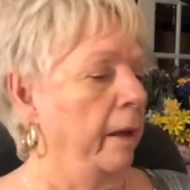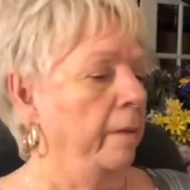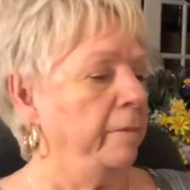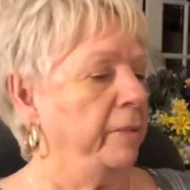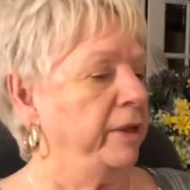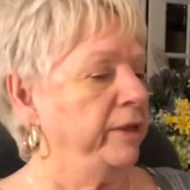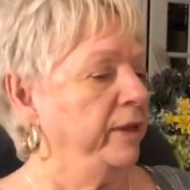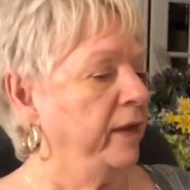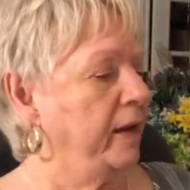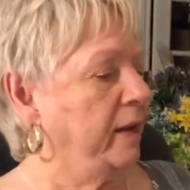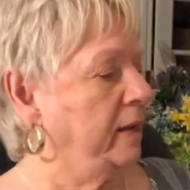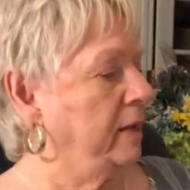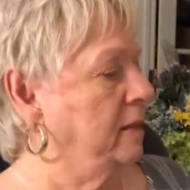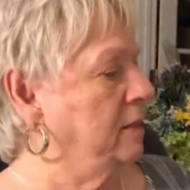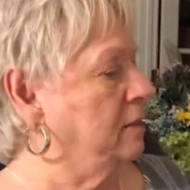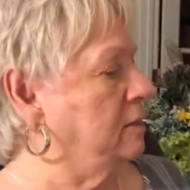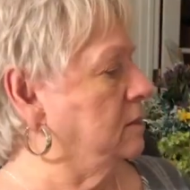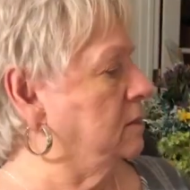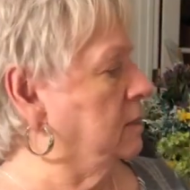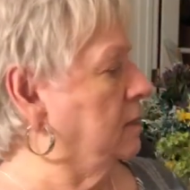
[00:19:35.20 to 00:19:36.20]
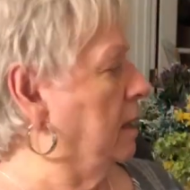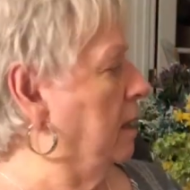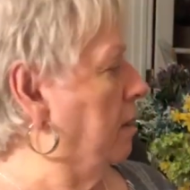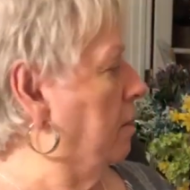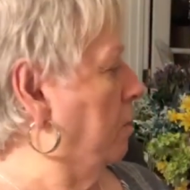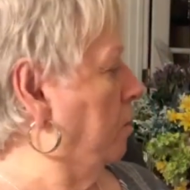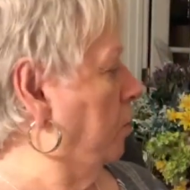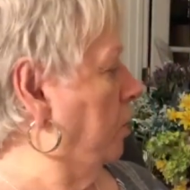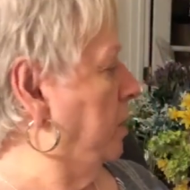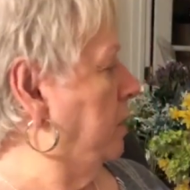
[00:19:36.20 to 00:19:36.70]
But that is
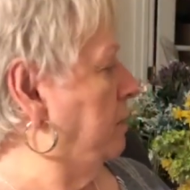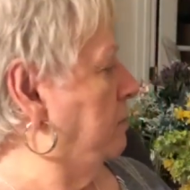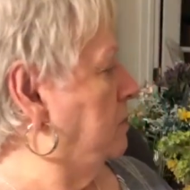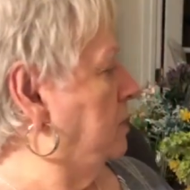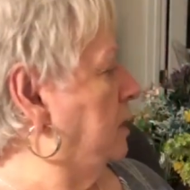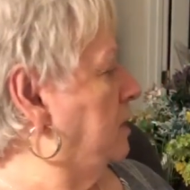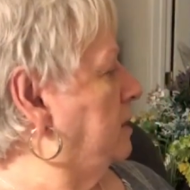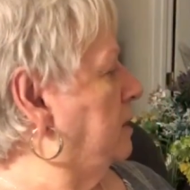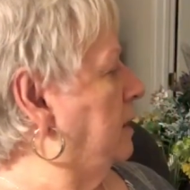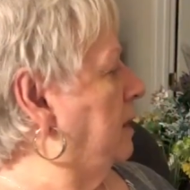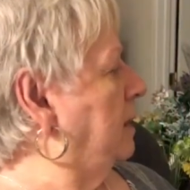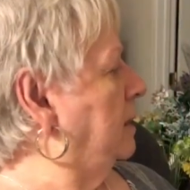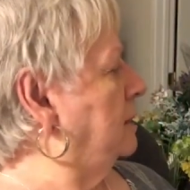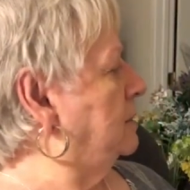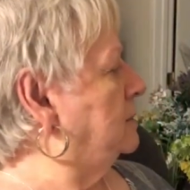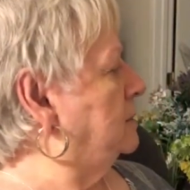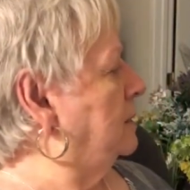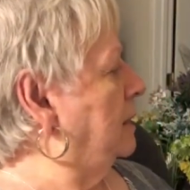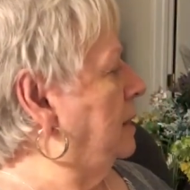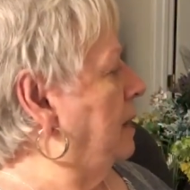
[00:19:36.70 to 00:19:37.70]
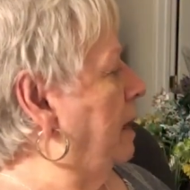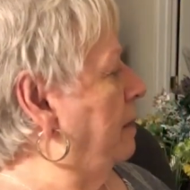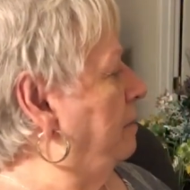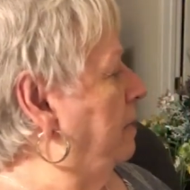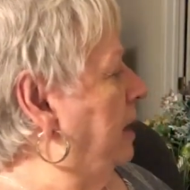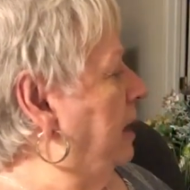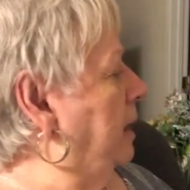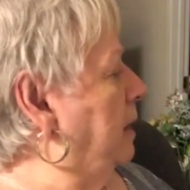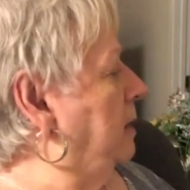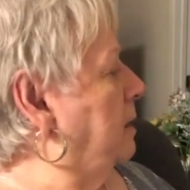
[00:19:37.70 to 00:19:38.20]
one of the things that I
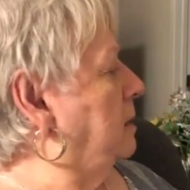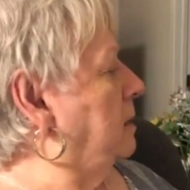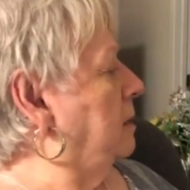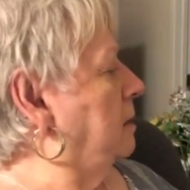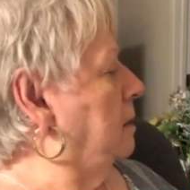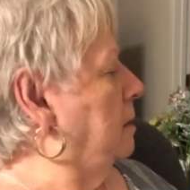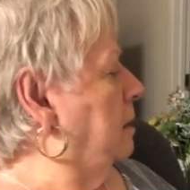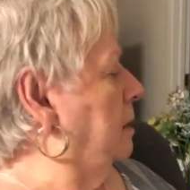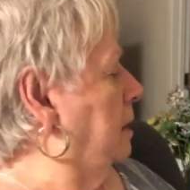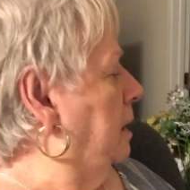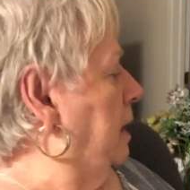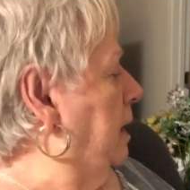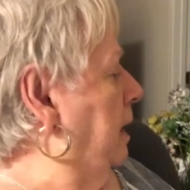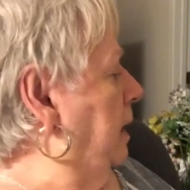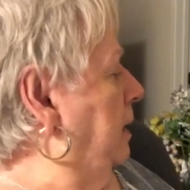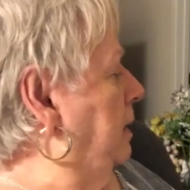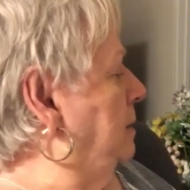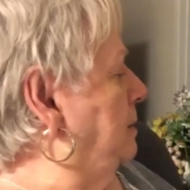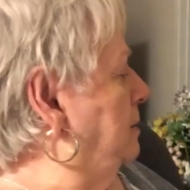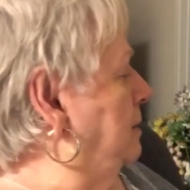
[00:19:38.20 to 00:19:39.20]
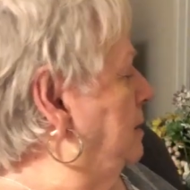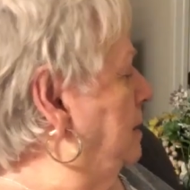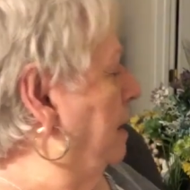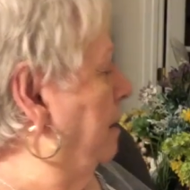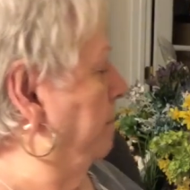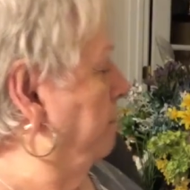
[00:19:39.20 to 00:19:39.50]
made. And